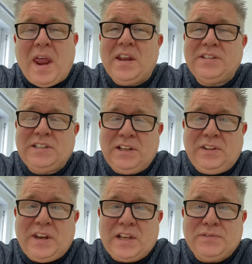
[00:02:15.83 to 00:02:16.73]
And until
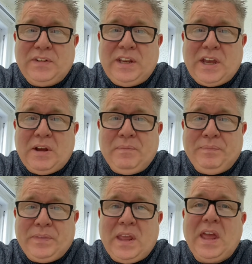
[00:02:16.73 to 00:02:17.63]
the next video,
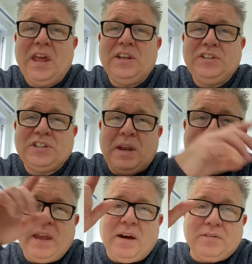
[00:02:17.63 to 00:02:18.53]

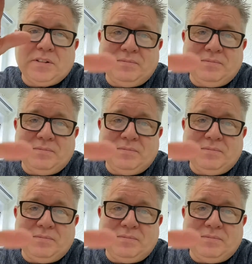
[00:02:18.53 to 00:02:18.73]
JP out.